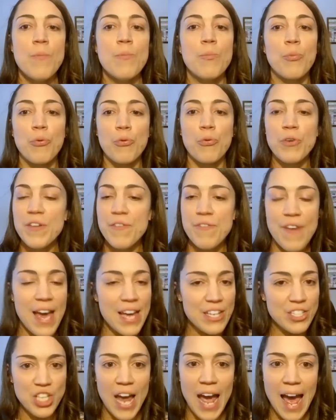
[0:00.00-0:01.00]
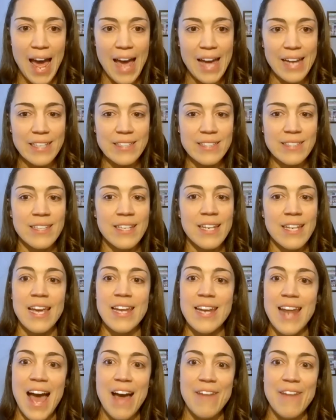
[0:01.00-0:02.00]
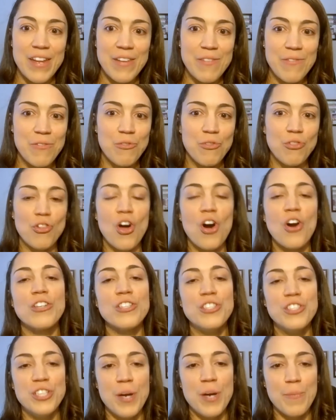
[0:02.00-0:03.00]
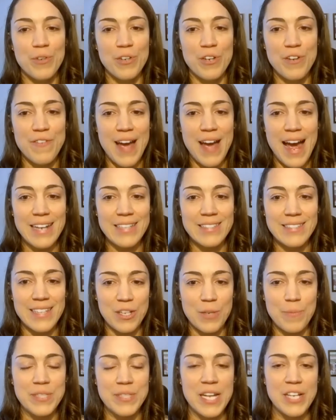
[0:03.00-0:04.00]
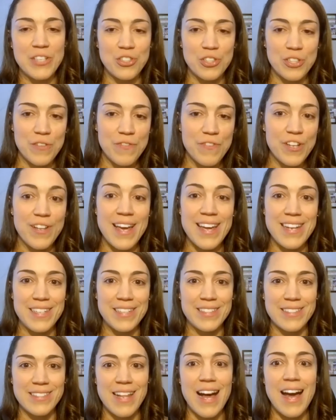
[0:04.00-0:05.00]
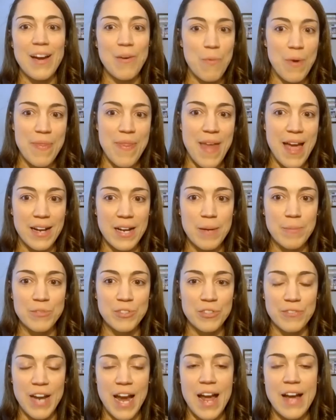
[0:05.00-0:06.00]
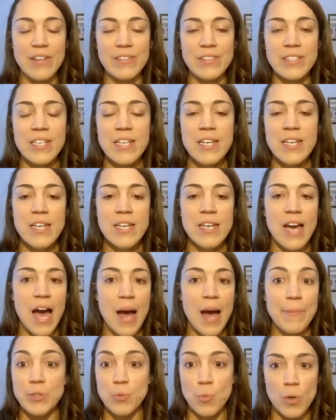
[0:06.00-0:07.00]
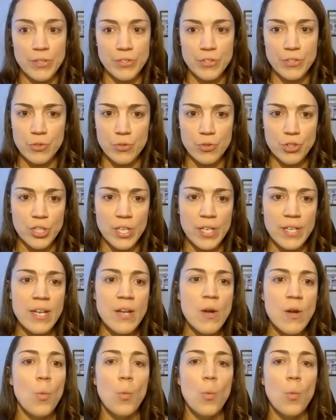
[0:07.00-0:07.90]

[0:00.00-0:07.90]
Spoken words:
prefetch ads and have a large number of ads that could potentially fill any slot when that comes around is one solution.